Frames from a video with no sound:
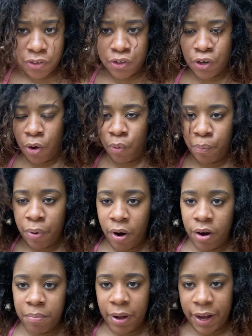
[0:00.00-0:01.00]
don't
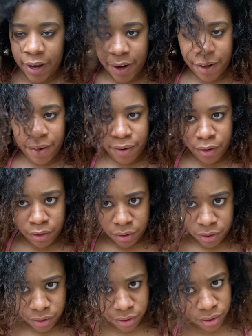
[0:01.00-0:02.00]
part my hair.
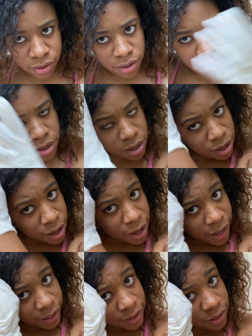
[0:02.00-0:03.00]

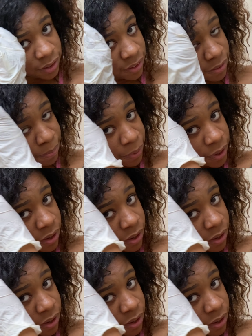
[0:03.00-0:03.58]
I can just put